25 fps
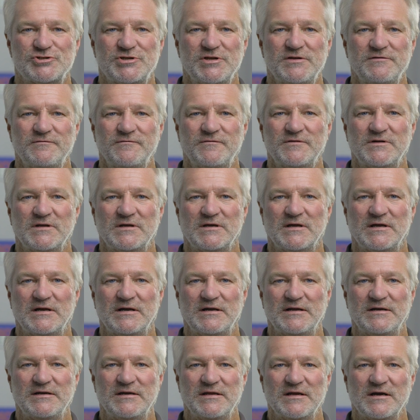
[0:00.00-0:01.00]
pens,
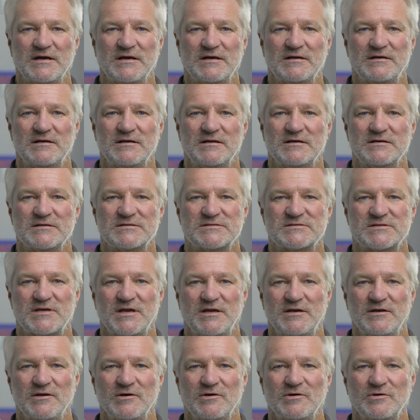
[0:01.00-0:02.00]
rulers, scanners or
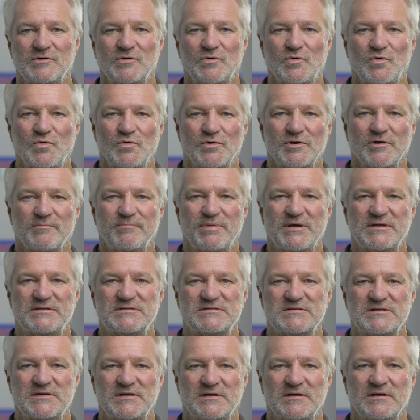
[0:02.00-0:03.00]
PCs, just your
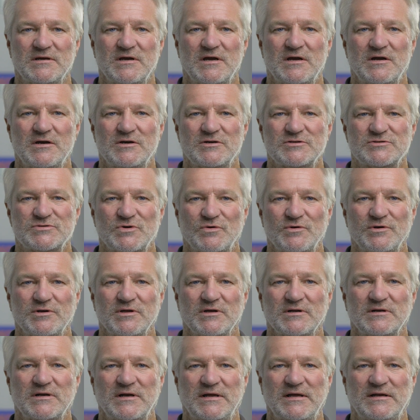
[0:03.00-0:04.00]
smartphone or
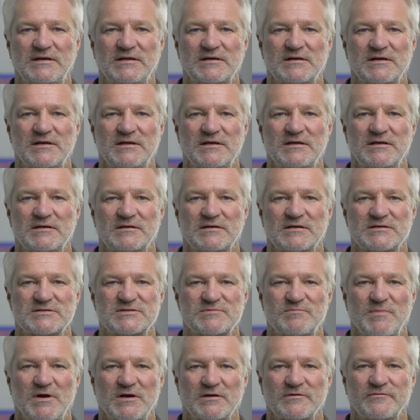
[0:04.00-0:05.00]
tablet.
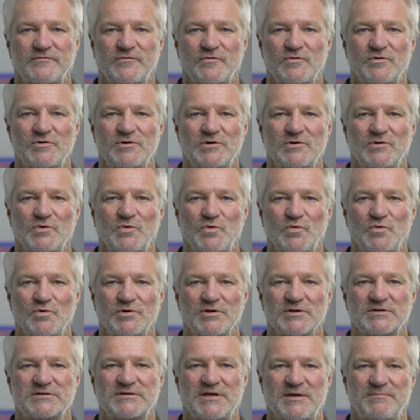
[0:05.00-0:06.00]
This
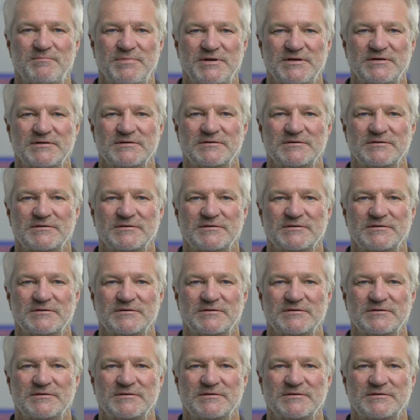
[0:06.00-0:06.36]
means